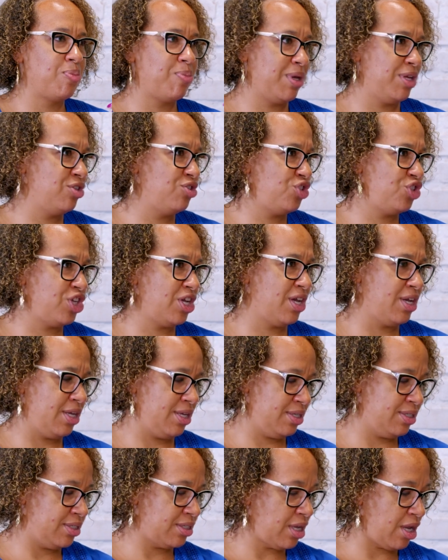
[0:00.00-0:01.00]

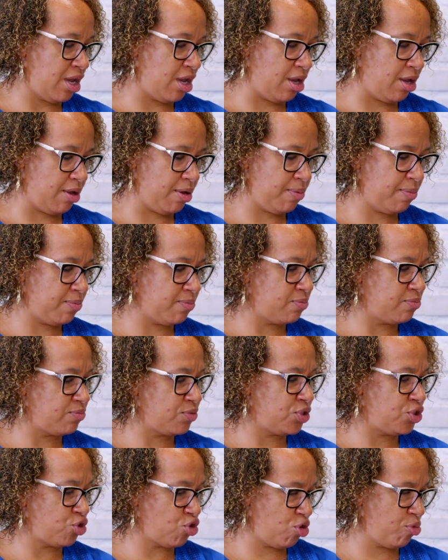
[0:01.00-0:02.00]
mentioned
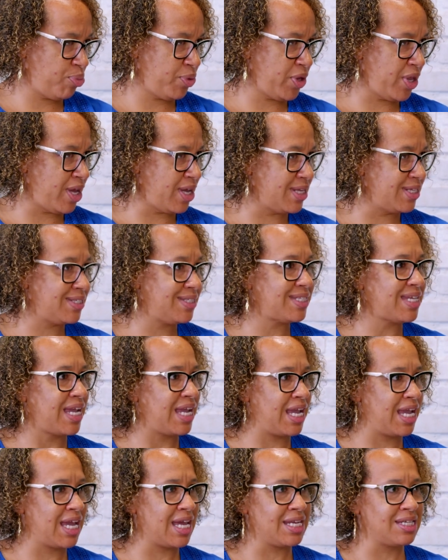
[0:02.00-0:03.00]
surplus
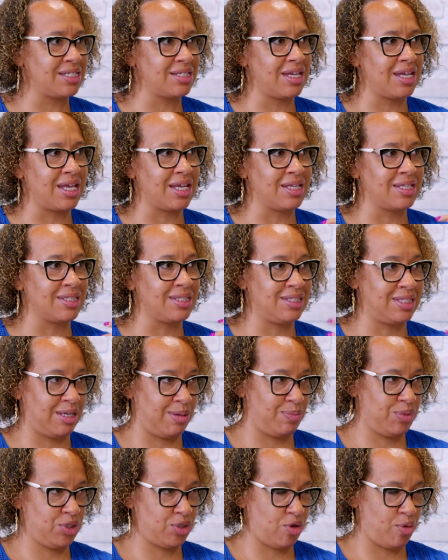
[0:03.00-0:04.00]
and
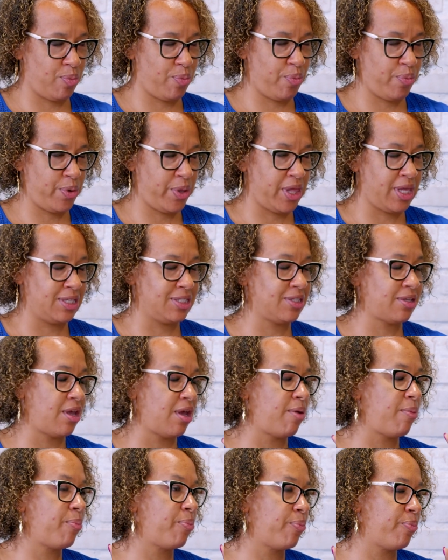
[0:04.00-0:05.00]
exempt surplus
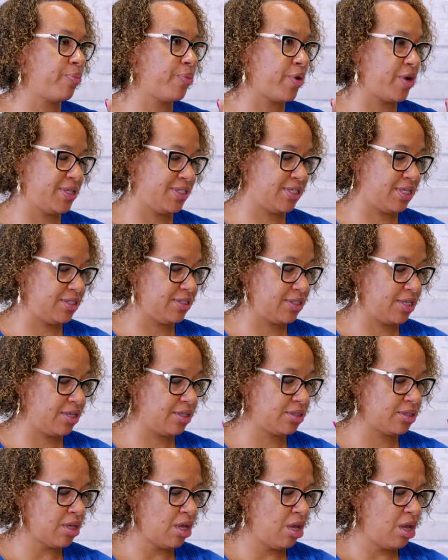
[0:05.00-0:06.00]

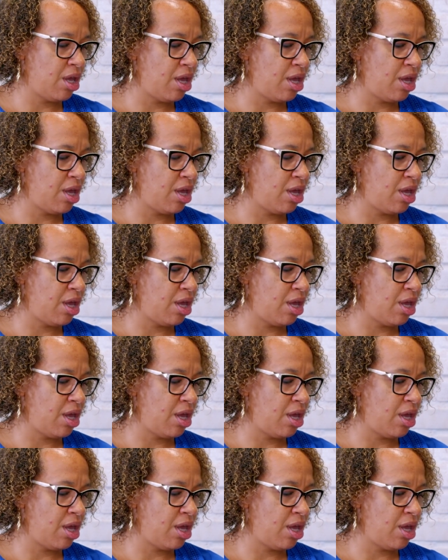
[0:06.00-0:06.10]
processes.